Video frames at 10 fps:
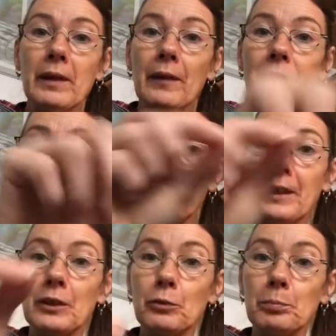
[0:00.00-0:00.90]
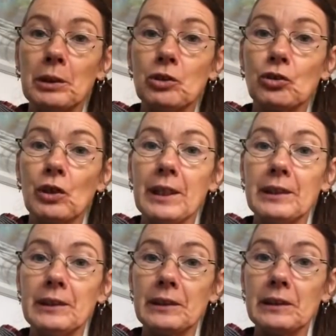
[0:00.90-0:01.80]
and then they could be
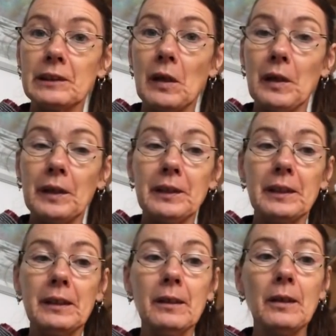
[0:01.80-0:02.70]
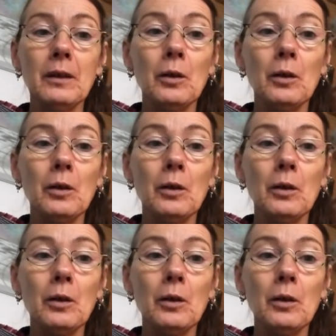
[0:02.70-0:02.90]
trained and tied in